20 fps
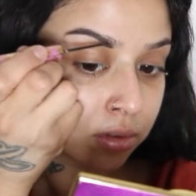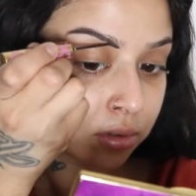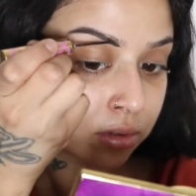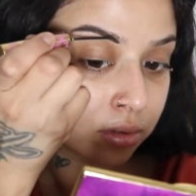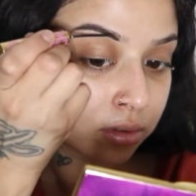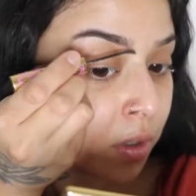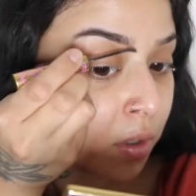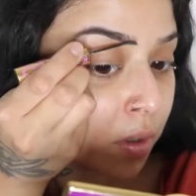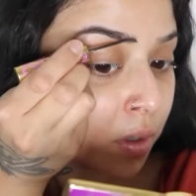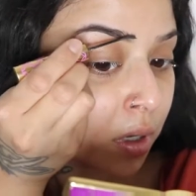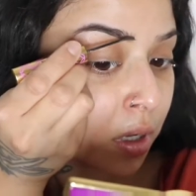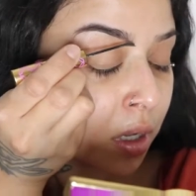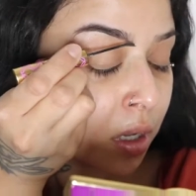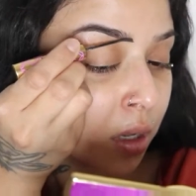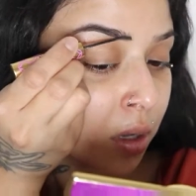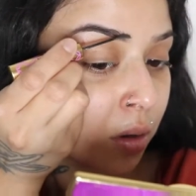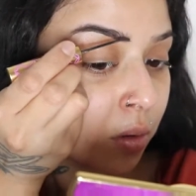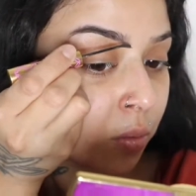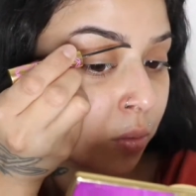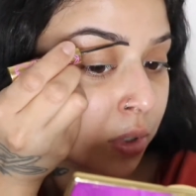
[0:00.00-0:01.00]
So
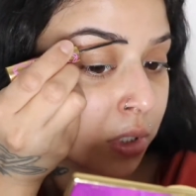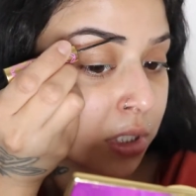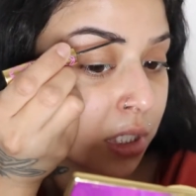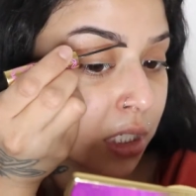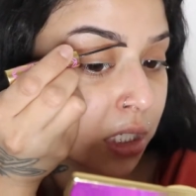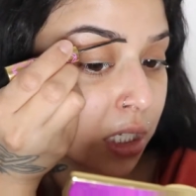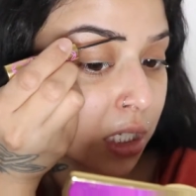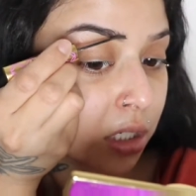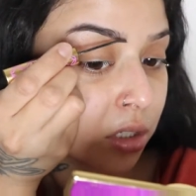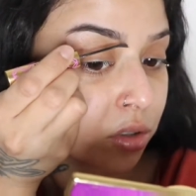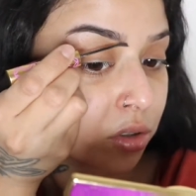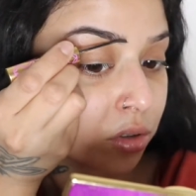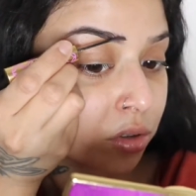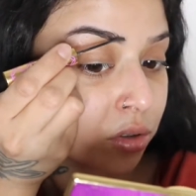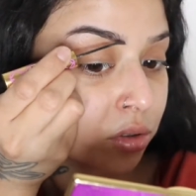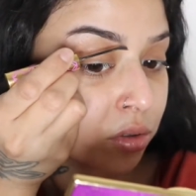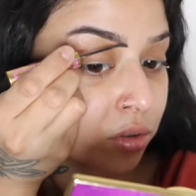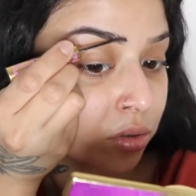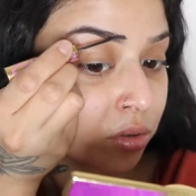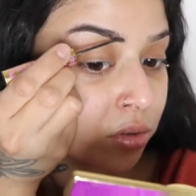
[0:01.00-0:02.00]
once I get
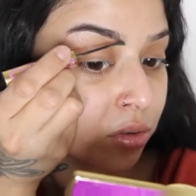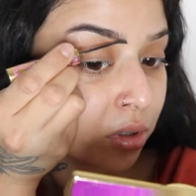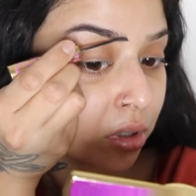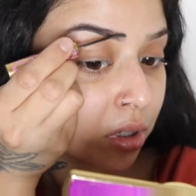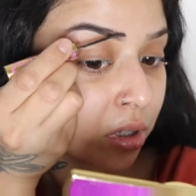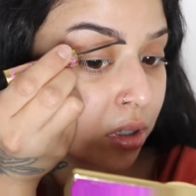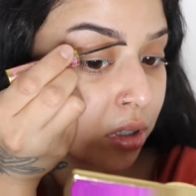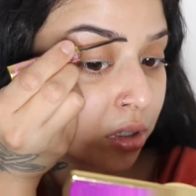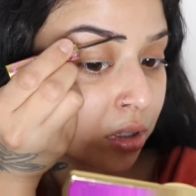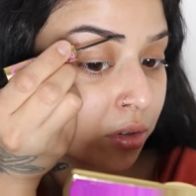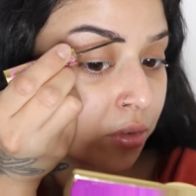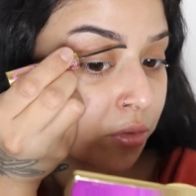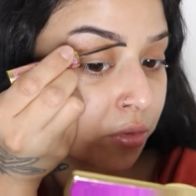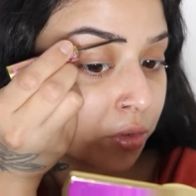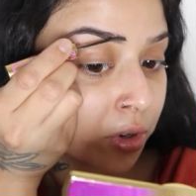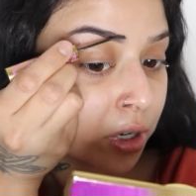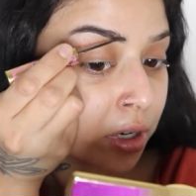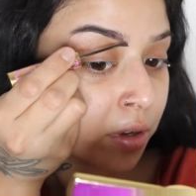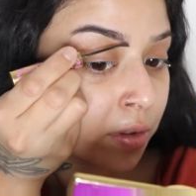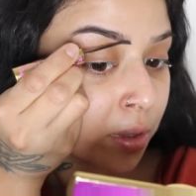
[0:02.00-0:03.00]
to the
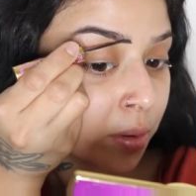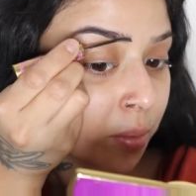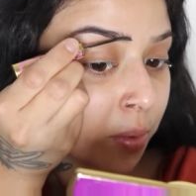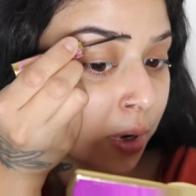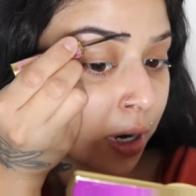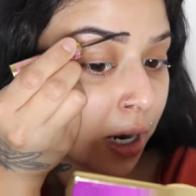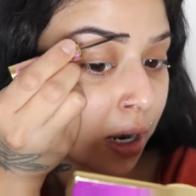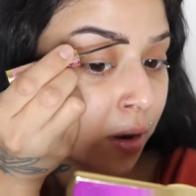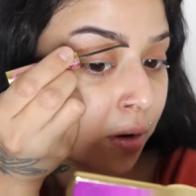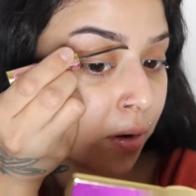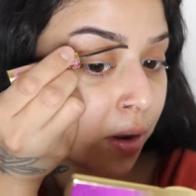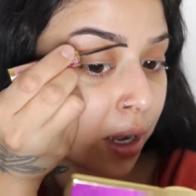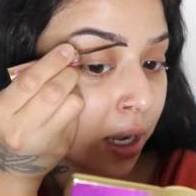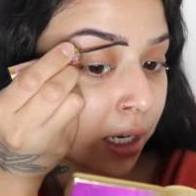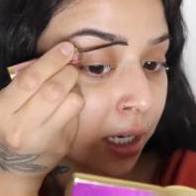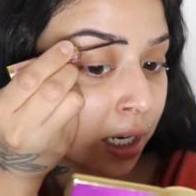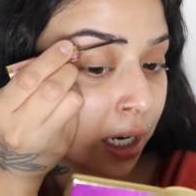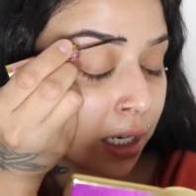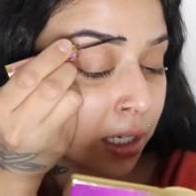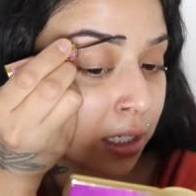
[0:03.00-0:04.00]
front of the brow, I
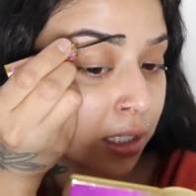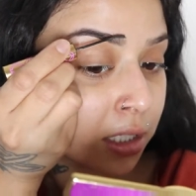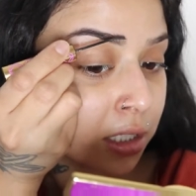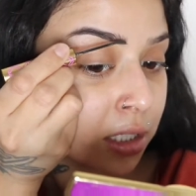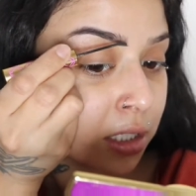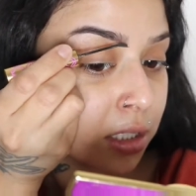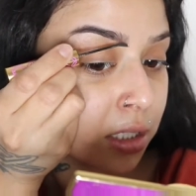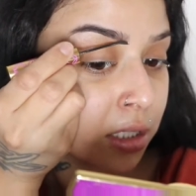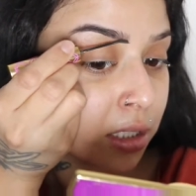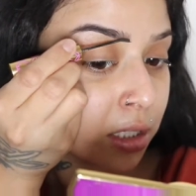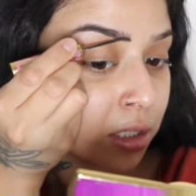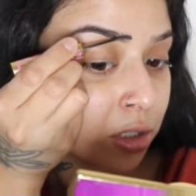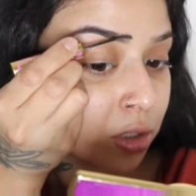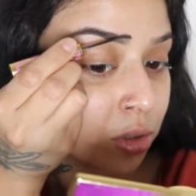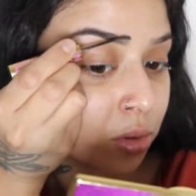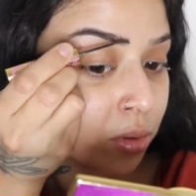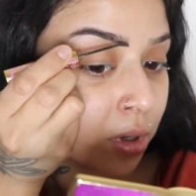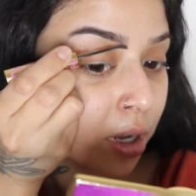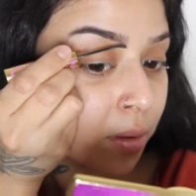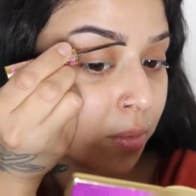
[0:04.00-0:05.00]
kind of just like
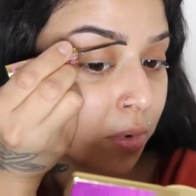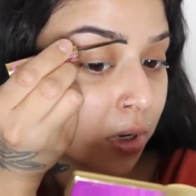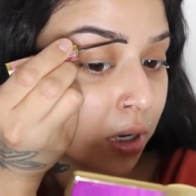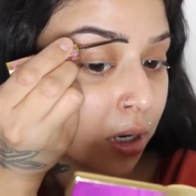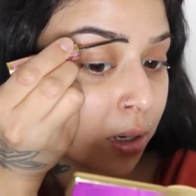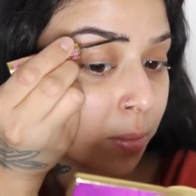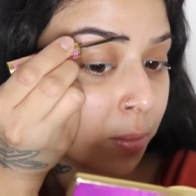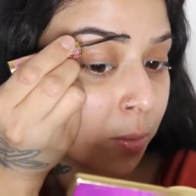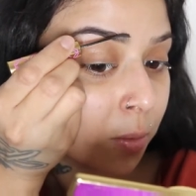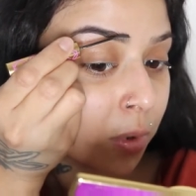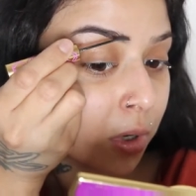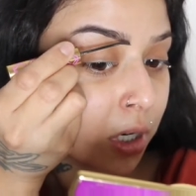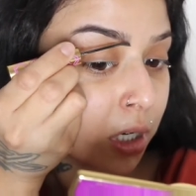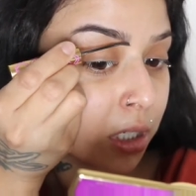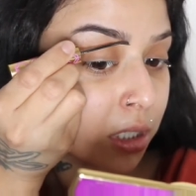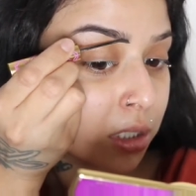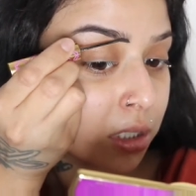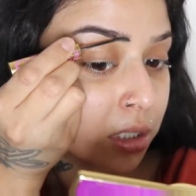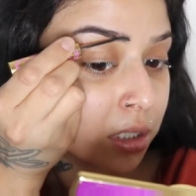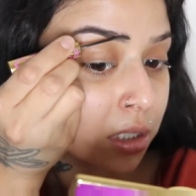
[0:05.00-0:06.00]
swipe
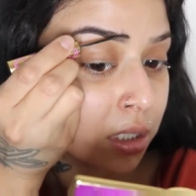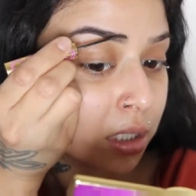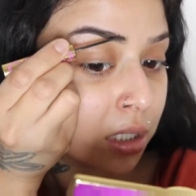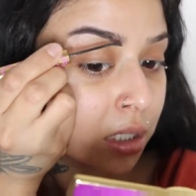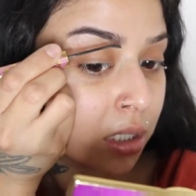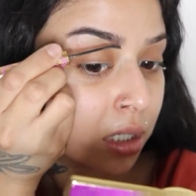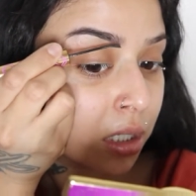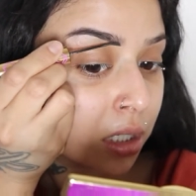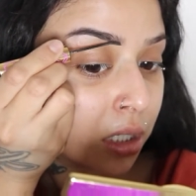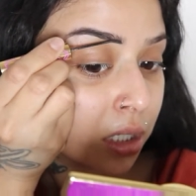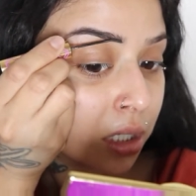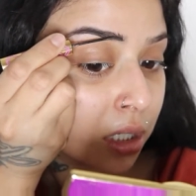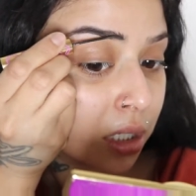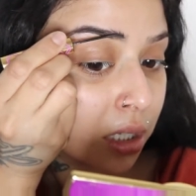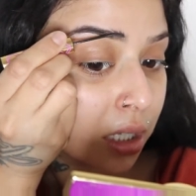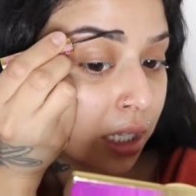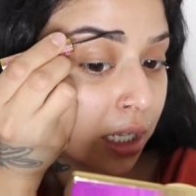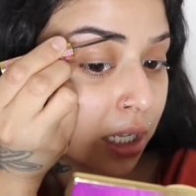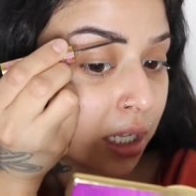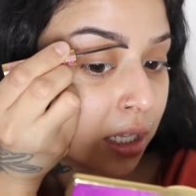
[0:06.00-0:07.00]
upwards
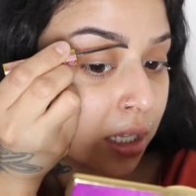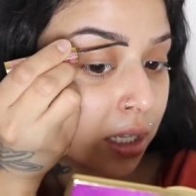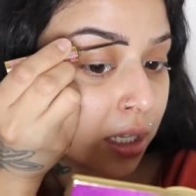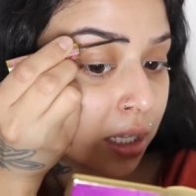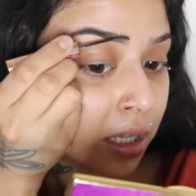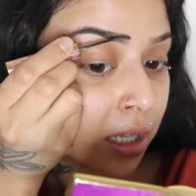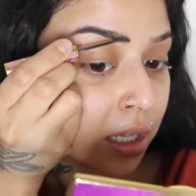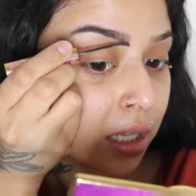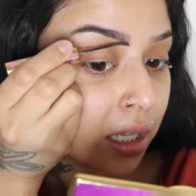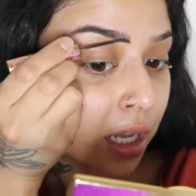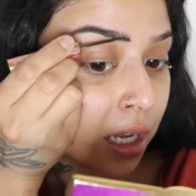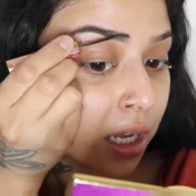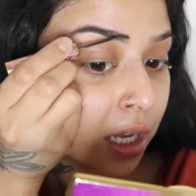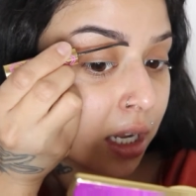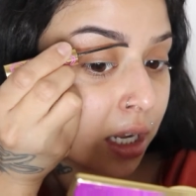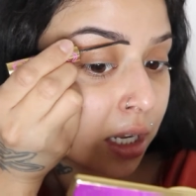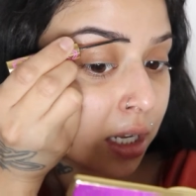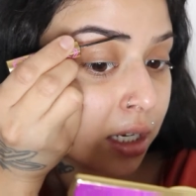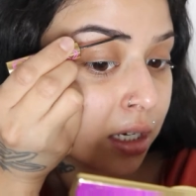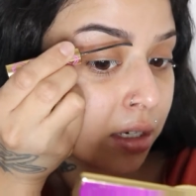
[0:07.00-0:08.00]
like
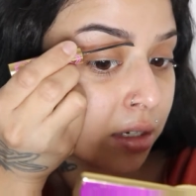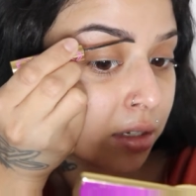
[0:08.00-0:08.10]
that.